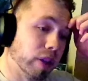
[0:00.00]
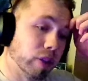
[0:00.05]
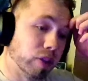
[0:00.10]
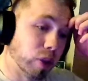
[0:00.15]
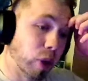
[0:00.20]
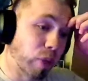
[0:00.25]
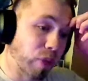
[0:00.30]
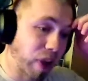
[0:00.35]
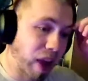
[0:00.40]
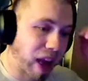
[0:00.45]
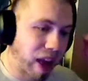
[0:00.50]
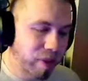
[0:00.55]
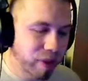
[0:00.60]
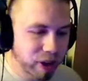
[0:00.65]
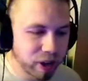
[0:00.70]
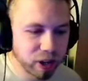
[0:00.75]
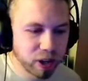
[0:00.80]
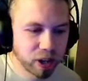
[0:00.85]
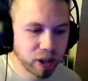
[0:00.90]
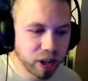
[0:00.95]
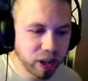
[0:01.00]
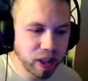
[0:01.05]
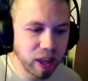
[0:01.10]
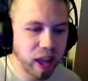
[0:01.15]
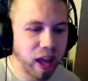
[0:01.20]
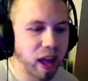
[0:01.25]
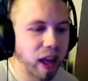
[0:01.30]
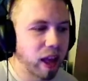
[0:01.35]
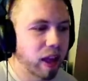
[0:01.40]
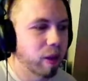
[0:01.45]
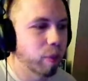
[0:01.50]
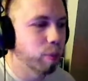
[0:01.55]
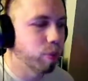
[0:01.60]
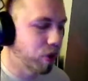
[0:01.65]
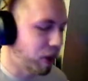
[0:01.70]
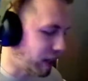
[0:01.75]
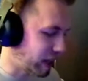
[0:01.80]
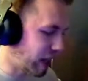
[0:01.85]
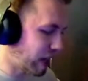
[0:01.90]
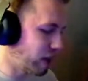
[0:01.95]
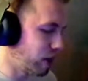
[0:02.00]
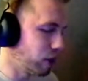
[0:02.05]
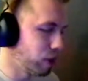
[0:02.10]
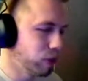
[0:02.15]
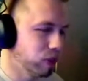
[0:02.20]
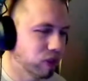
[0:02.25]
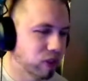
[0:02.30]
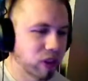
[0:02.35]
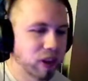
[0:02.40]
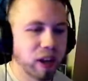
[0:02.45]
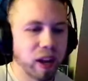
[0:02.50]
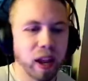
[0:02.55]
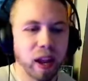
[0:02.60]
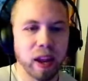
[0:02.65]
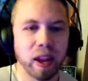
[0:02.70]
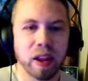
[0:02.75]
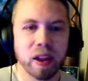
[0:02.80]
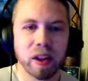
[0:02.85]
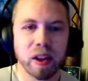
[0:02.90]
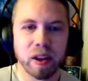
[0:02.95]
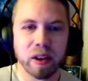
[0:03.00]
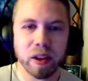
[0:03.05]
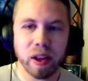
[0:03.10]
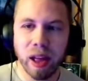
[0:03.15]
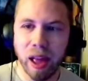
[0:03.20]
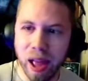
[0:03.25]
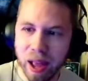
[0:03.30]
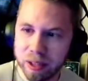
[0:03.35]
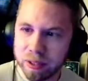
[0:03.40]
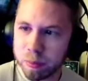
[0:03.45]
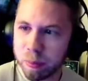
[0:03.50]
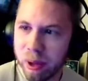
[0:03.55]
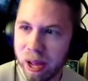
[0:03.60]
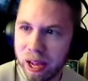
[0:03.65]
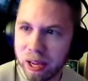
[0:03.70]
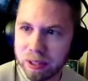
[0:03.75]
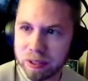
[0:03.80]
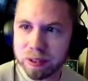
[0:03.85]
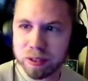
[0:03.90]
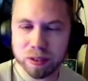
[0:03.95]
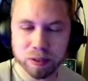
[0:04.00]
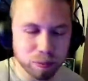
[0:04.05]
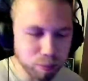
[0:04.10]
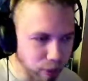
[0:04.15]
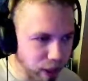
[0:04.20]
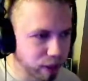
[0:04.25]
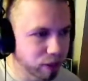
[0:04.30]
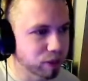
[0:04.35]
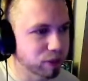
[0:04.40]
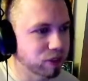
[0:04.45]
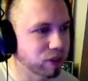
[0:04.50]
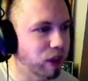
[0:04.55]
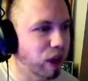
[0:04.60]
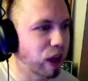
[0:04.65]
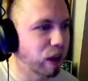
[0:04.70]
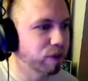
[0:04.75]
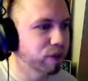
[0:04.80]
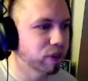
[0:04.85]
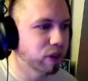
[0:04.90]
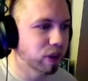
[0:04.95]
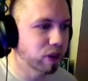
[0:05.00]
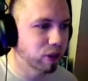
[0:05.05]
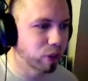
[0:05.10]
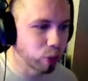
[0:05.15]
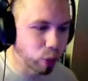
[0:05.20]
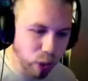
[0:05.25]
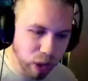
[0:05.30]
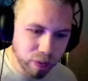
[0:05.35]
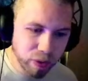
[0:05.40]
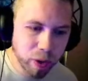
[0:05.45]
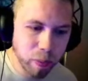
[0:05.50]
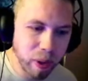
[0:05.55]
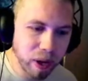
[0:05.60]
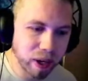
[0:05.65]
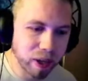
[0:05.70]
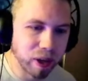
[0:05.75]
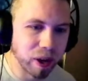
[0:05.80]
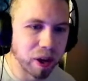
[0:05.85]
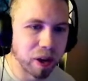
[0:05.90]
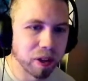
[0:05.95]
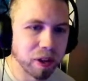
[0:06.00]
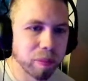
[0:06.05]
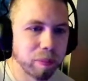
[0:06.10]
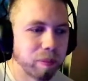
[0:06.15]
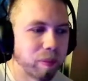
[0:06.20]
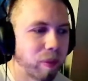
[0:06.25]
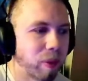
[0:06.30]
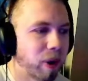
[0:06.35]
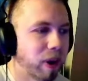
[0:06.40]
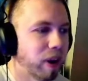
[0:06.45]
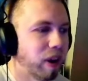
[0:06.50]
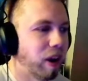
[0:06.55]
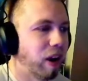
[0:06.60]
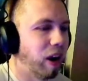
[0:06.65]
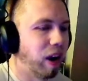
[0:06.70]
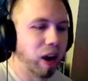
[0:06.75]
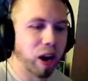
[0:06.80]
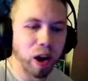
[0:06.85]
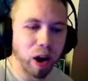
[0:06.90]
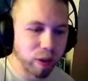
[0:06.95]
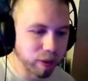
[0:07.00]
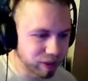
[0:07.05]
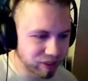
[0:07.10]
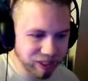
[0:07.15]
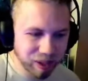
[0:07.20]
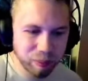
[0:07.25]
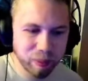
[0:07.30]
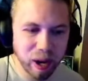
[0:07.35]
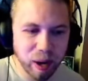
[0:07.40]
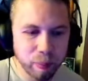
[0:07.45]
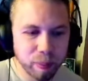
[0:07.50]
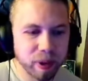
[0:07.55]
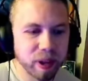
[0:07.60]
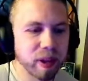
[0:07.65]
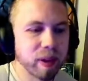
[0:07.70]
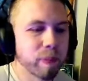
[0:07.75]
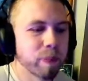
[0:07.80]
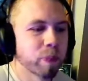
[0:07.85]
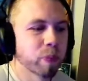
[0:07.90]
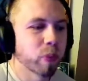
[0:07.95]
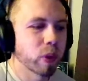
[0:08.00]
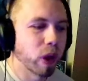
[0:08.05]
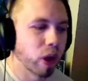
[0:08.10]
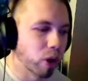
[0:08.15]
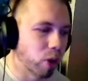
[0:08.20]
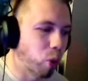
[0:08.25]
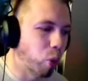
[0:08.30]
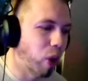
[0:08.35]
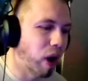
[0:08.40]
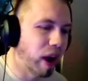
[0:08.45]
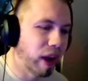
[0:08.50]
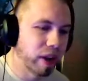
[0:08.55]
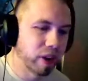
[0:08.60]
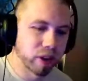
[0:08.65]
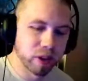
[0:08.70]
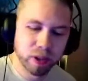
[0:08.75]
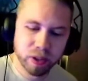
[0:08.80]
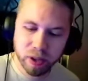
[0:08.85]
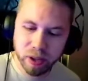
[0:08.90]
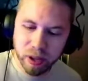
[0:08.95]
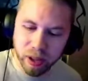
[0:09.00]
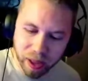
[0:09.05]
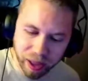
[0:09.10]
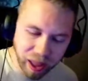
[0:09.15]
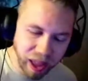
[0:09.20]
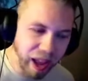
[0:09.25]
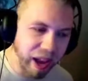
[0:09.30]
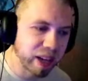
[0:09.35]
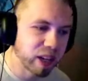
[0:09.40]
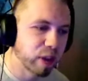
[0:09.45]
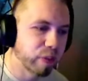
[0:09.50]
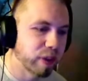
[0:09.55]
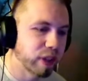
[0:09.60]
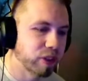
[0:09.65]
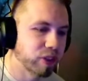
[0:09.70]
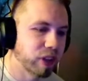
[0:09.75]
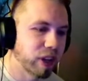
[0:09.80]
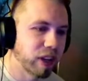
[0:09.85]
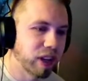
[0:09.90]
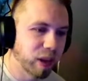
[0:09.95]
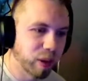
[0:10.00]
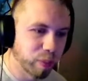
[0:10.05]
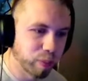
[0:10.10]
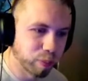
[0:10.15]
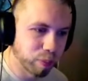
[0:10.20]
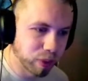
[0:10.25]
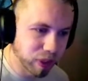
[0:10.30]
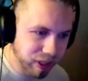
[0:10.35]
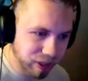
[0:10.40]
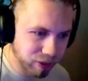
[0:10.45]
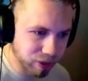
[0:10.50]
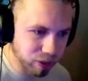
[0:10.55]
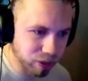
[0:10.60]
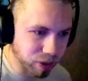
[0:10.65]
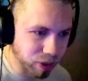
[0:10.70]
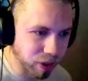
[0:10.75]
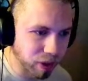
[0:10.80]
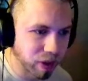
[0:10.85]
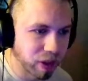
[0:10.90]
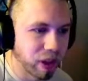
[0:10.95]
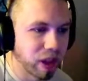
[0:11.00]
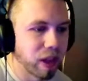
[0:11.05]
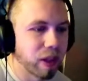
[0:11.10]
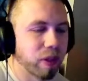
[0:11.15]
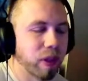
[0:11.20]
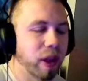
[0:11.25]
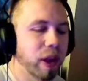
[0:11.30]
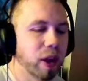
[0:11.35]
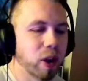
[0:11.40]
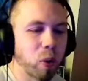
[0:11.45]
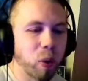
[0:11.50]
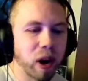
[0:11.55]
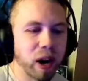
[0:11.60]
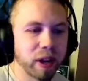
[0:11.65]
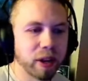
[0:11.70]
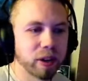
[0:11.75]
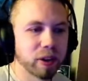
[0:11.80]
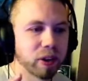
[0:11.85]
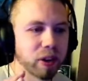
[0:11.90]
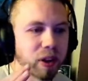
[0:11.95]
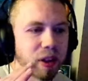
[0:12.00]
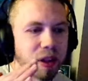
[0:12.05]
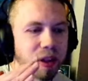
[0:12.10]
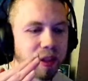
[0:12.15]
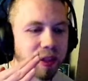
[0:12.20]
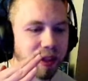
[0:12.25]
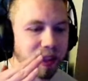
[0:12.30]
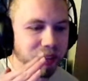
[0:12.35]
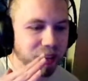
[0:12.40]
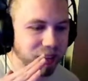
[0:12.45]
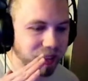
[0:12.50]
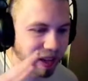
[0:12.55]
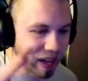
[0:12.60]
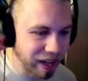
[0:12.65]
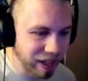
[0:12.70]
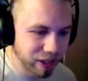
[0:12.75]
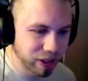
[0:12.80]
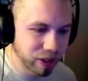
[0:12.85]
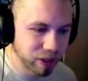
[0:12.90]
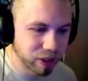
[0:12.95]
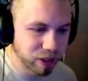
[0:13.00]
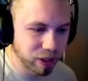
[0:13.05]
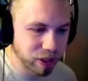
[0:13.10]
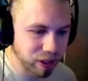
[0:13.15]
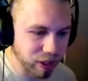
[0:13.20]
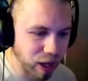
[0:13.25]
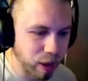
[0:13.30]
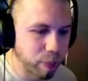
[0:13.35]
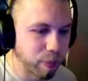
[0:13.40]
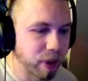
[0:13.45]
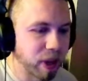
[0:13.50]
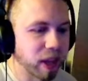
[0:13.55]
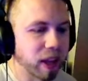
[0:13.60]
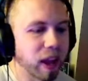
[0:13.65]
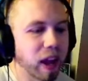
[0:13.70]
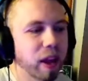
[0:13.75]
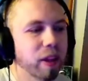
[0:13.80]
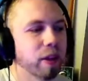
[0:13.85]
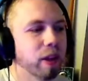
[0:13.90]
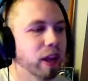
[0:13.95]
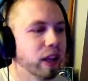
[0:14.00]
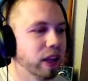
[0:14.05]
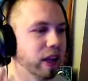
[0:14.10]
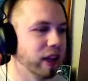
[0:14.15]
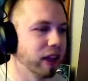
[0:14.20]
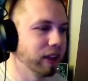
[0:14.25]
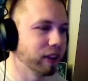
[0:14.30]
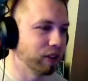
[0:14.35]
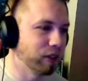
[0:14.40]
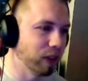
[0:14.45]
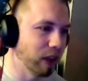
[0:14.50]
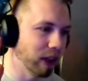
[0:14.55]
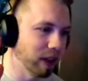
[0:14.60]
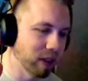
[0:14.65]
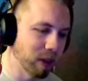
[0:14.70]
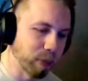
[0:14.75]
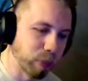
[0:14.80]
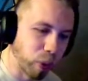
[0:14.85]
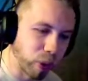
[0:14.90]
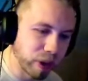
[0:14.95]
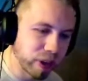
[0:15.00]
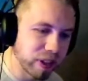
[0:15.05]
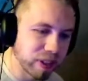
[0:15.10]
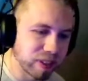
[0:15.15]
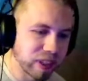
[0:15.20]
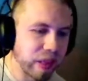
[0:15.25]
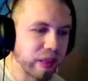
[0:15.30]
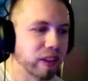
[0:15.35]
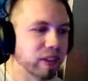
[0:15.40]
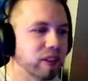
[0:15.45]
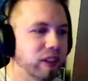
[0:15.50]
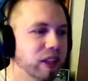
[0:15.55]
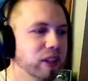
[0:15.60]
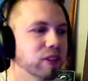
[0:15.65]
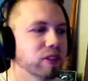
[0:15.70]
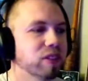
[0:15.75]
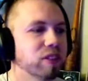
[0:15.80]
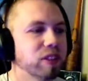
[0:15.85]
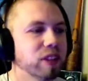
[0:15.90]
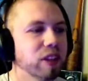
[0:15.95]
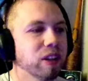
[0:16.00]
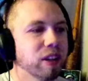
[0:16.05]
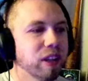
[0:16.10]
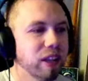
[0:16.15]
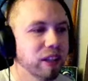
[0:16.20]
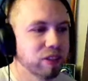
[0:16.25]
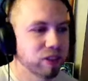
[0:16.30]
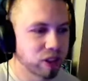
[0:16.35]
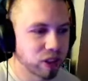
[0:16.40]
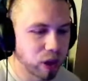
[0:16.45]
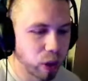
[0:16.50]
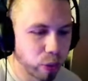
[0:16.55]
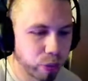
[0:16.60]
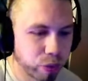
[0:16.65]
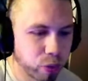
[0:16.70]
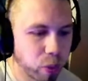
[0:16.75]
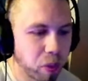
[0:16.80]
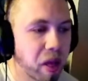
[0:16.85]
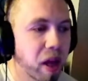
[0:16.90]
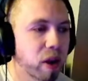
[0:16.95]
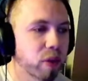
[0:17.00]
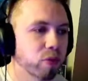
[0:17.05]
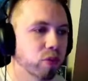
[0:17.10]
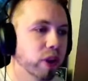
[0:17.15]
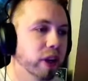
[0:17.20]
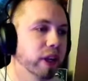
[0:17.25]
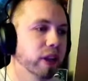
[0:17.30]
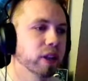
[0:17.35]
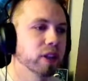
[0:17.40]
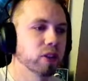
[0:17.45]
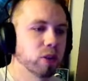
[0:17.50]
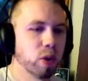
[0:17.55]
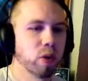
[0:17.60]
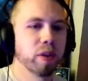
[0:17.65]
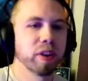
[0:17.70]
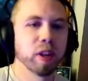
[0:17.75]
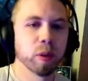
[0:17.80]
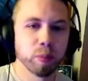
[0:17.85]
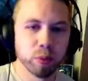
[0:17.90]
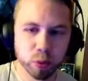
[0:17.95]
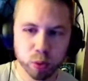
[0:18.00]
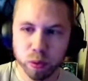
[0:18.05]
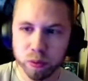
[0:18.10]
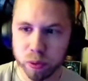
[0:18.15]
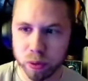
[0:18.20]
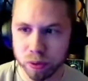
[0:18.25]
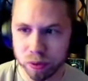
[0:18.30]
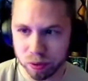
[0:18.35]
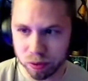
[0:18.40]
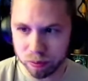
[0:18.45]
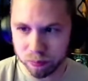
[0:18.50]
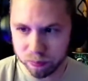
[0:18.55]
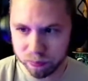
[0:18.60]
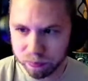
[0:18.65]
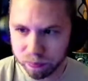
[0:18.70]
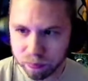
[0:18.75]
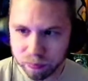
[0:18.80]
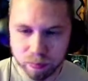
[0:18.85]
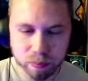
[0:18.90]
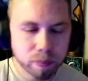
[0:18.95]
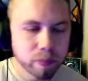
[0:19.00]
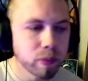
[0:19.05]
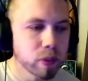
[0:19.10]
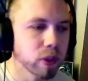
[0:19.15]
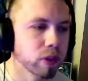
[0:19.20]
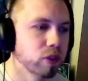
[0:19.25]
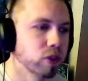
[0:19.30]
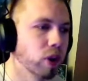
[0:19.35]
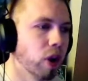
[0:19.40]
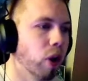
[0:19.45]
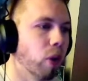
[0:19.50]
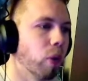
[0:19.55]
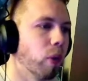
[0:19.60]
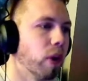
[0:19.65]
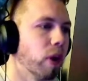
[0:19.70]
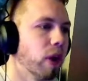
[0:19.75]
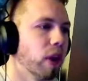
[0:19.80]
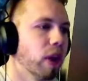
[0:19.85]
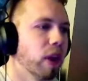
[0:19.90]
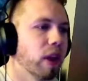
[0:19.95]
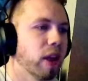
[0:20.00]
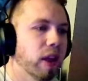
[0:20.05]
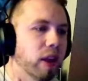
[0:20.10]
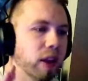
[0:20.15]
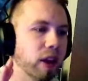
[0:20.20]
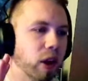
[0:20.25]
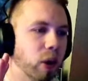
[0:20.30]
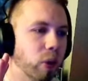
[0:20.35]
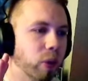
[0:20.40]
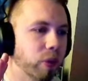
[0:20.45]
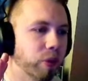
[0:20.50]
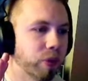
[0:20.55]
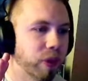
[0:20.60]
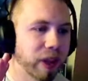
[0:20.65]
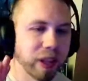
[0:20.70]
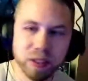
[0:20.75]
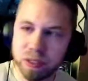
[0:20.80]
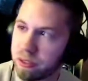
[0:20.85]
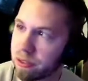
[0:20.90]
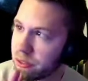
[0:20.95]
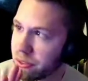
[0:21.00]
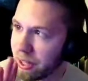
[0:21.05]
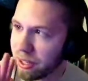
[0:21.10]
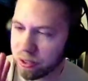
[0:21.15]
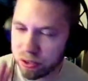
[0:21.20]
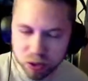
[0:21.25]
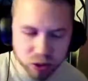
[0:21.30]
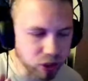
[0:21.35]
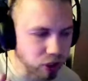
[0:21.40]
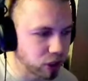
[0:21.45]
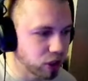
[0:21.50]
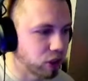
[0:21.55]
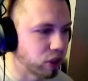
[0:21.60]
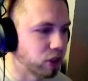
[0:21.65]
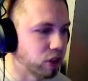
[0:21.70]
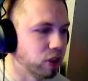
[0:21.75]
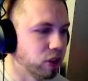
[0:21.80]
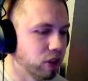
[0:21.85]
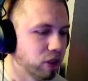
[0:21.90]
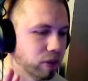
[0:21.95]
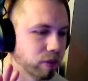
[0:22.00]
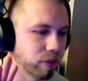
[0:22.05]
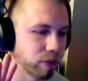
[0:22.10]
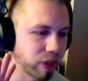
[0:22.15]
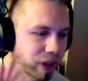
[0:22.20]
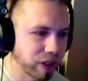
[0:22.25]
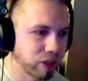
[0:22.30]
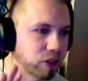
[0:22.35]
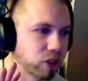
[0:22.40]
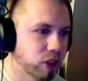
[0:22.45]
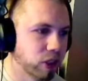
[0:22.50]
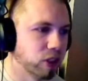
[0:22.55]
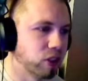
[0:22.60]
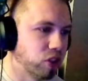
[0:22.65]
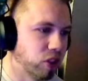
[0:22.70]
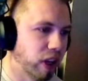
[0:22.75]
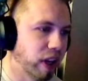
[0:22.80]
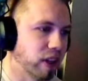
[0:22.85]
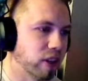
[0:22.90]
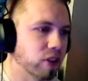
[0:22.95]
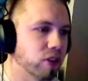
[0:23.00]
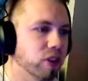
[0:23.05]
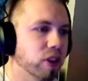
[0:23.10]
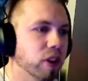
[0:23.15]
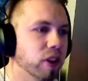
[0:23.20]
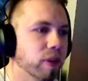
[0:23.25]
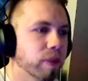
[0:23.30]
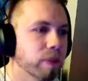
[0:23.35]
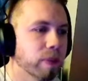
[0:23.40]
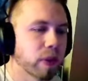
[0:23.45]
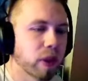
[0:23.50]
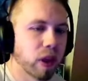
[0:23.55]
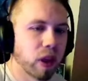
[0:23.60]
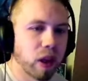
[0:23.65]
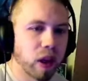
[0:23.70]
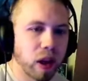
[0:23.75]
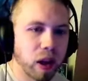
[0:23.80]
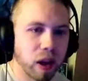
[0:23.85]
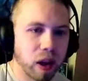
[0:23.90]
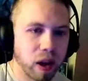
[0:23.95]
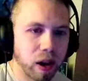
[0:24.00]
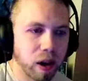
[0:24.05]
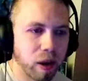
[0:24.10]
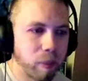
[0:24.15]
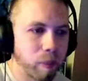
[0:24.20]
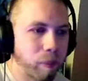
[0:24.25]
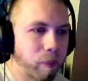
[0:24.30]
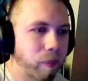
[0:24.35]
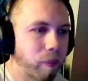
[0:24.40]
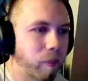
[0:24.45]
So if you haven't heard yet, breaking news today. Xbox, Microsoft, whoever you want to call them, all the same company, acquired Activision Blizzard. They acquired the entire company. And it, it's, it's important to say this deal still needs to go through a lot of regulatory approvals. So, you know, things things could things could change here. Um,